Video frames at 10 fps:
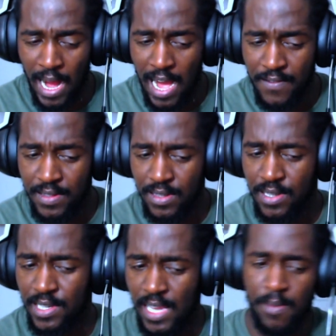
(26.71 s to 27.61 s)
I haven't
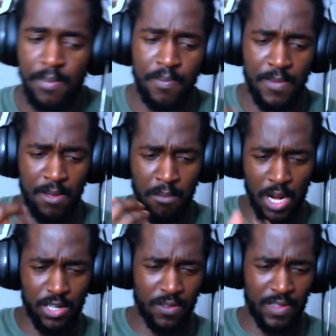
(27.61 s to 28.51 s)
seen
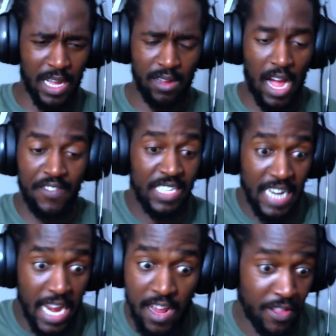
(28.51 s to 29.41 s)
much of their, I haven't
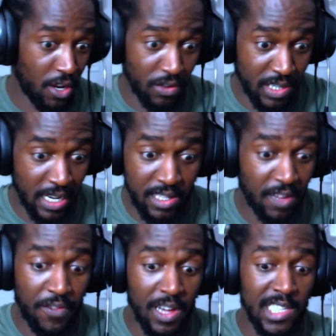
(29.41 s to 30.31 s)
seen any of their content. This is
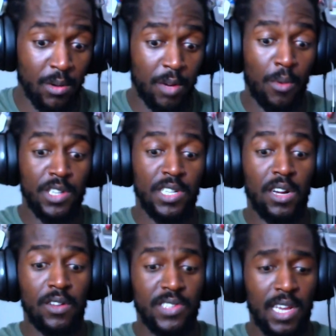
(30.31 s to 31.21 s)
the first time I'm going to be watching
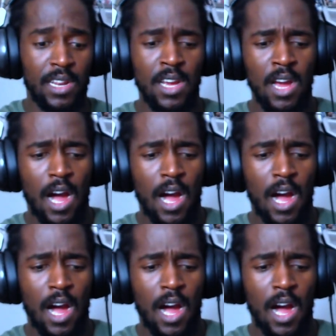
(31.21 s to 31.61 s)
their content.